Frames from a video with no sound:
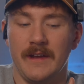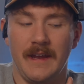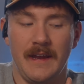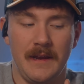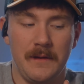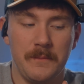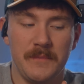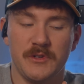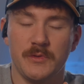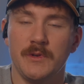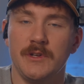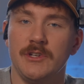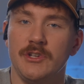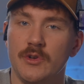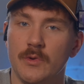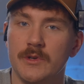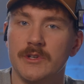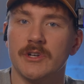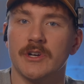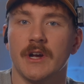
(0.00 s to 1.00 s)
in between
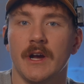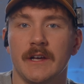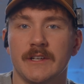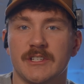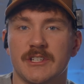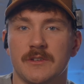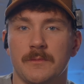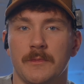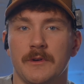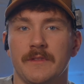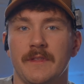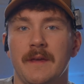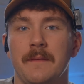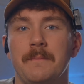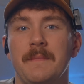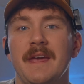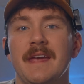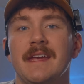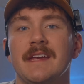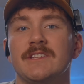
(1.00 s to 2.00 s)
you and your customer. They
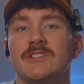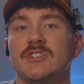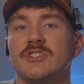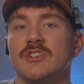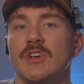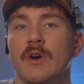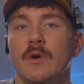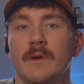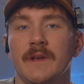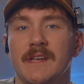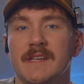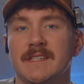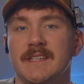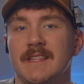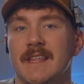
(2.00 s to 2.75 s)
make it so easy.